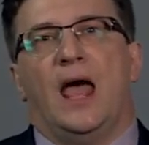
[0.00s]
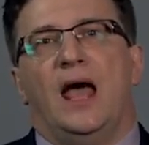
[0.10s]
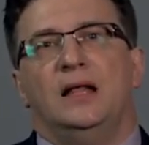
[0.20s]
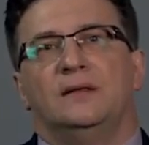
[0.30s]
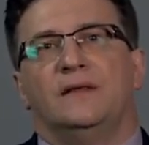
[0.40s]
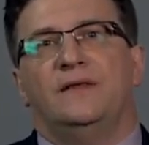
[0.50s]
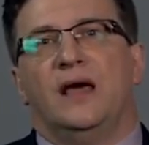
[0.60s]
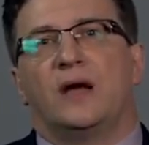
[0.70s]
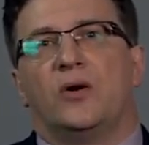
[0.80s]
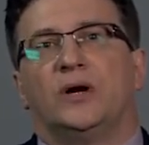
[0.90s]
And
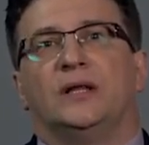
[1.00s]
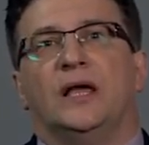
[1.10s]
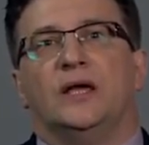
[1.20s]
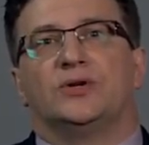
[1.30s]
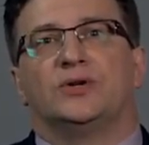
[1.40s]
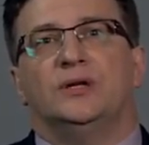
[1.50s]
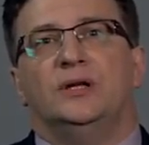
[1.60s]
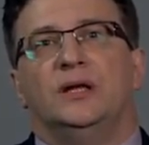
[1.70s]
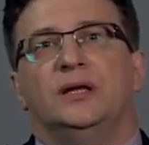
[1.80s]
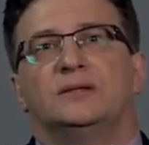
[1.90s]
The
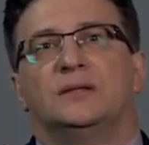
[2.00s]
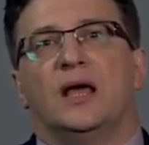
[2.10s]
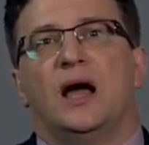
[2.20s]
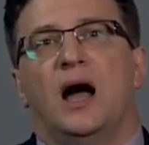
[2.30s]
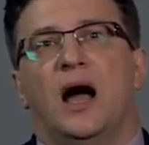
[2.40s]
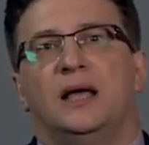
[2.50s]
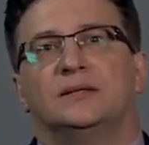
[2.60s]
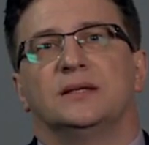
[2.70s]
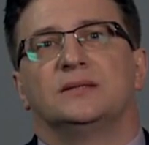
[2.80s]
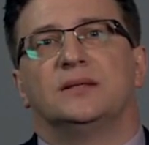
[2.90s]
Coronation is a high
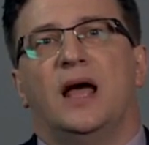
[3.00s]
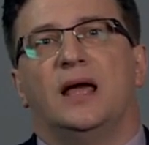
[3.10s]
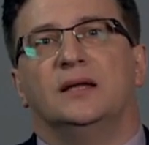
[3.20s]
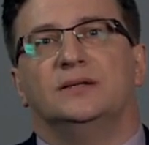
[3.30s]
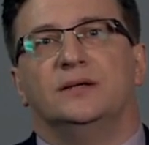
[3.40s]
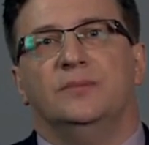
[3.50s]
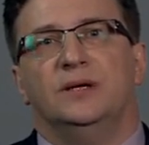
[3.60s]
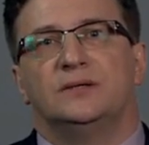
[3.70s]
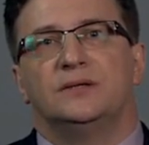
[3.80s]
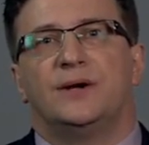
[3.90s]
society
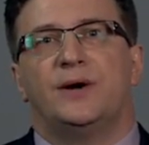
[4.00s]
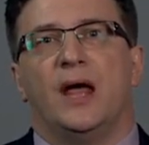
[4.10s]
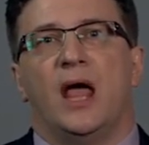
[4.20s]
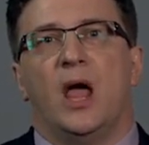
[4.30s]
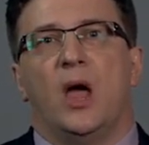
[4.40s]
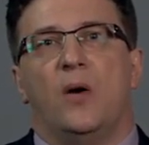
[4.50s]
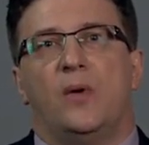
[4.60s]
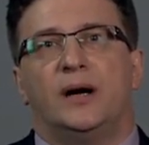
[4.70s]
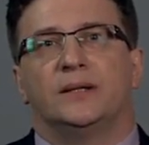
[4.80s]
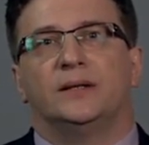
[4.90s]
mystery
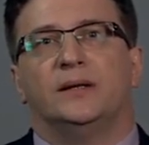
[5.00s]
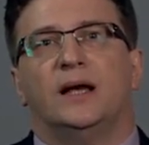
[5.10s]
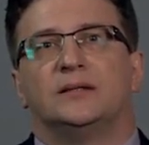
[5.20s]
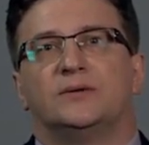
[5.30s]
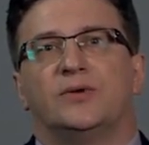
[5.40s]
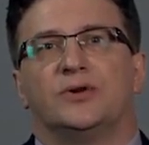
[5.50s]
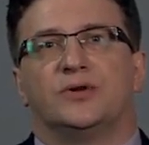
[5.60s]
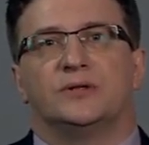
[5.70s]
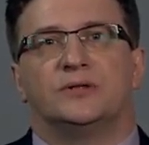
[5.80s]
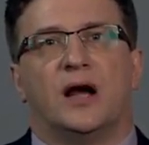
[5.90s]
where the last
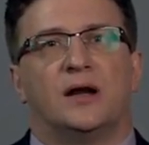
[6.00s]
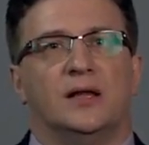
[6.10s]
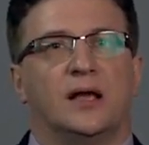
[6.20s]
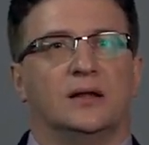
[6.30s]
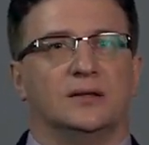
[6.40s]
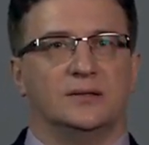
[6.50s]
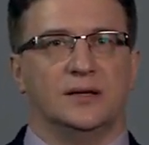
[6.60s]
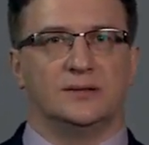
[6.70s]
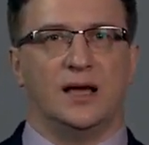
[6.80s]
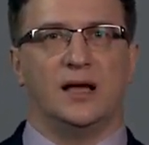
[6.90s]
Russian Tsar Nicholas
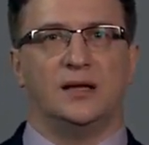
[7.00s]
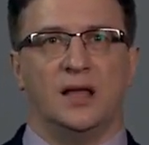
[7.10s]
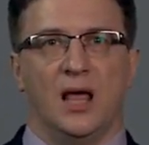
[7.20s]
II